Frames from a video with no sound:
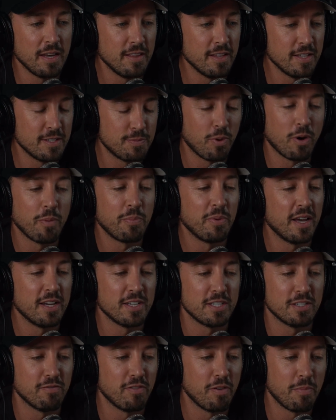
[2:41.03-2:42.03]
in this
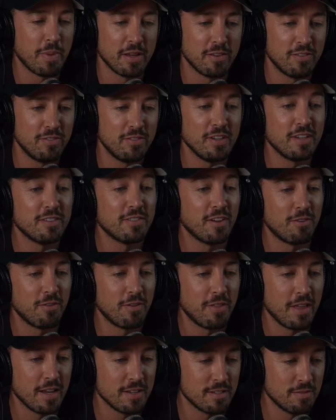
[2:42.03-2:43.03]
population of about
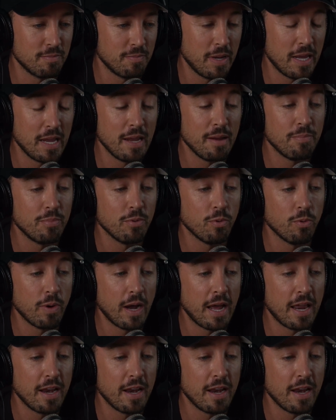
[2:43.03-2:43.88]
600,000 people.